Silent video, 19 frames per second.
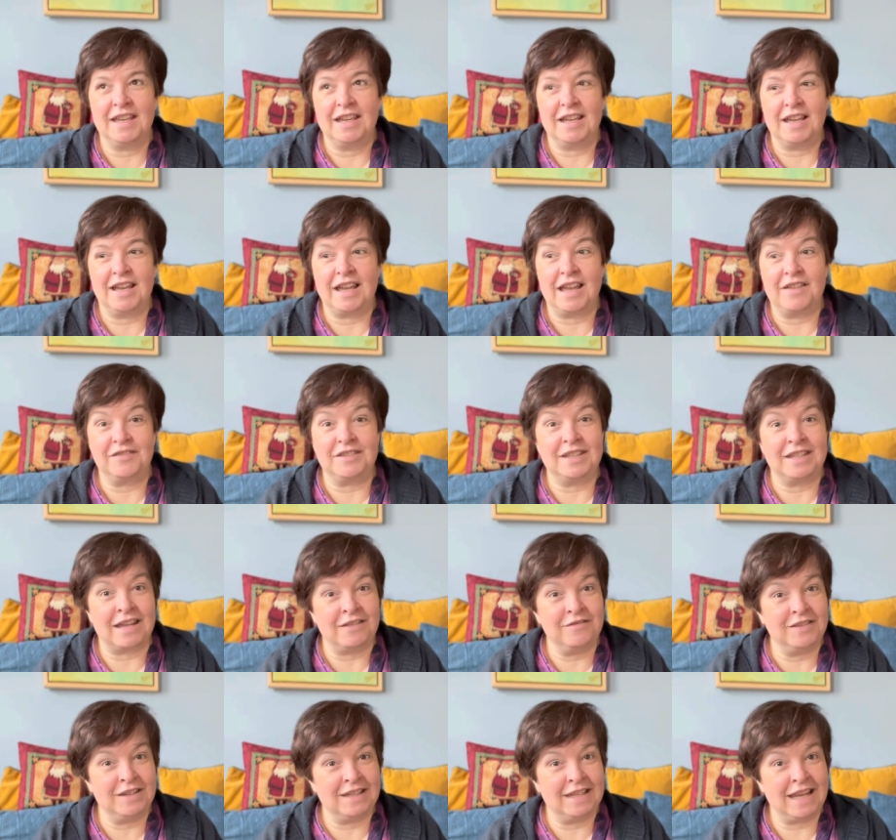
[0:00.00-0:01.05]
I haven't done
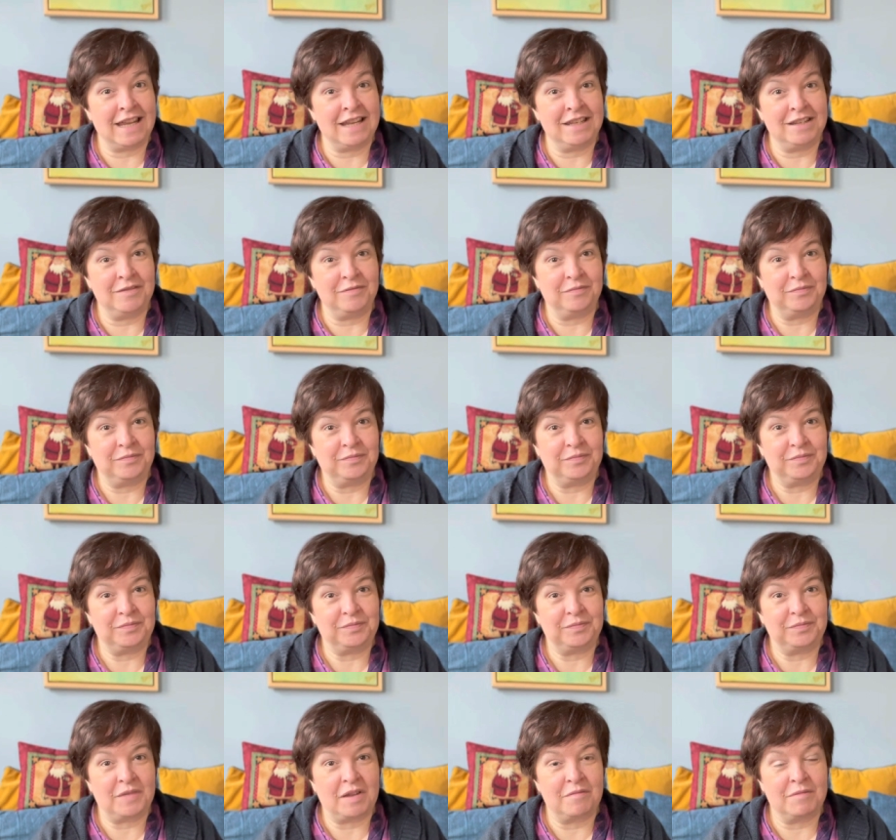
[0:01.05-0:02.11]
this yet,
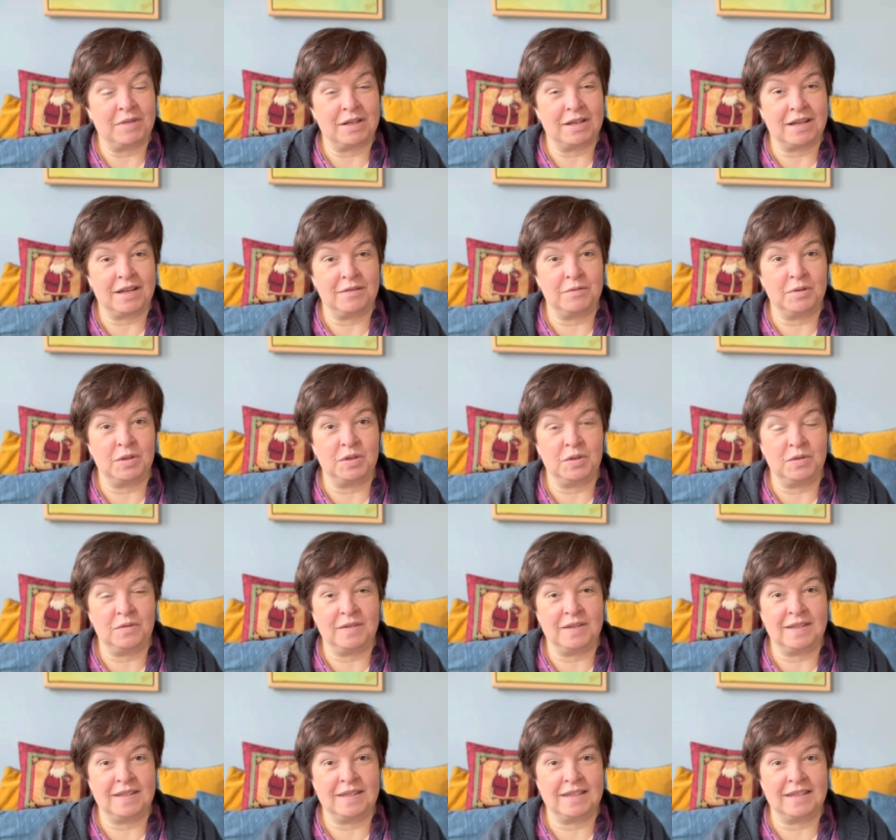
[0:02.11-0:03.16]
but I will do
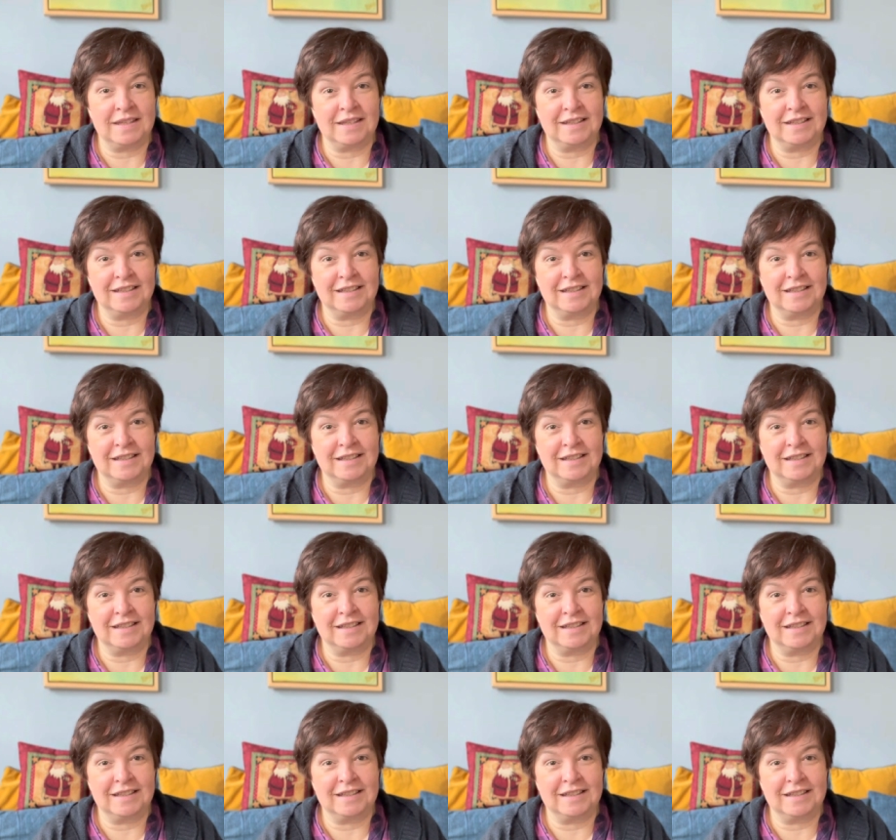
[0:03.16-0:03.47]
this.